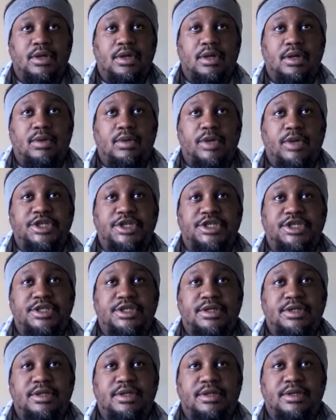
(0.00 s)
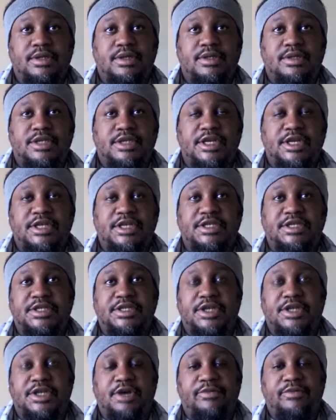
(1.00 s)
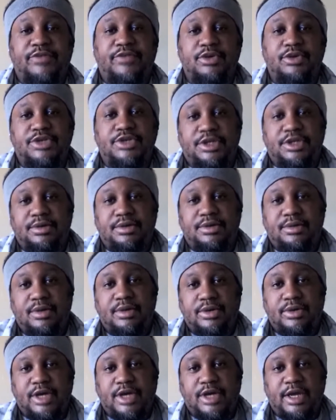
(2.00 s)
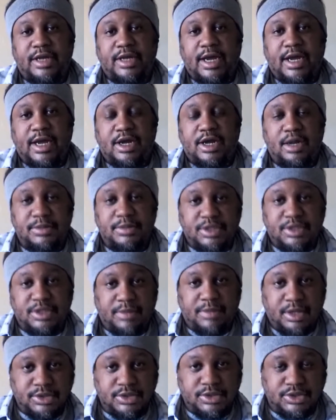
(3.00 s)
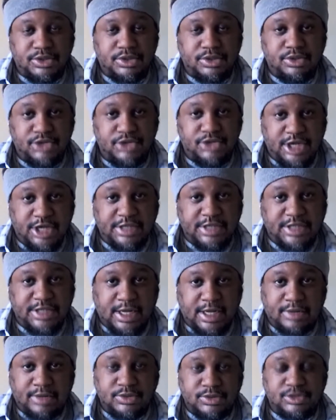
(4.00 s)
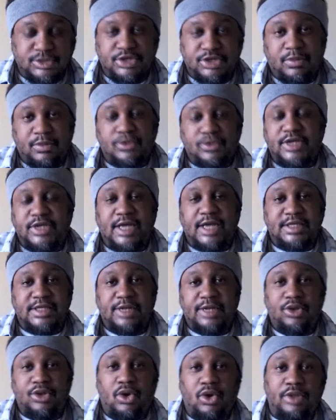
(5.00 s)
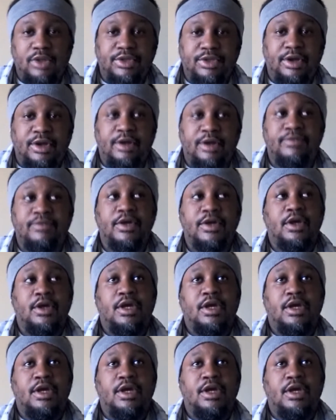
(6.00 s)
Which, see, this is the confusion, okay, that comes amongst you Gentiles, which the Most High is not the author of.